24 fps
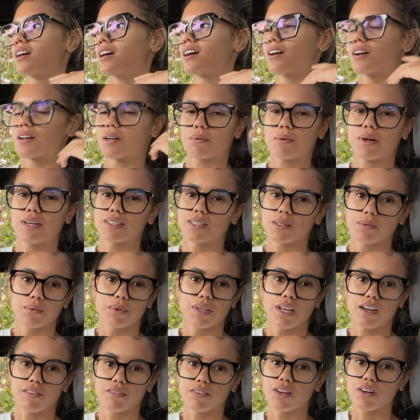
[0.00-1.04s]
otherwise I would
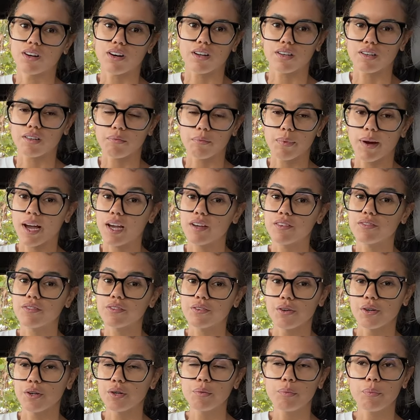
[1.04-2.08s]
have gone by
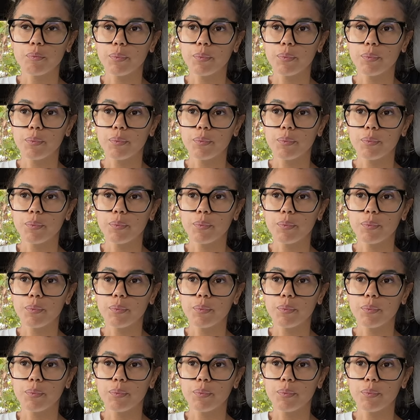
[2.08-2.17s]
foot.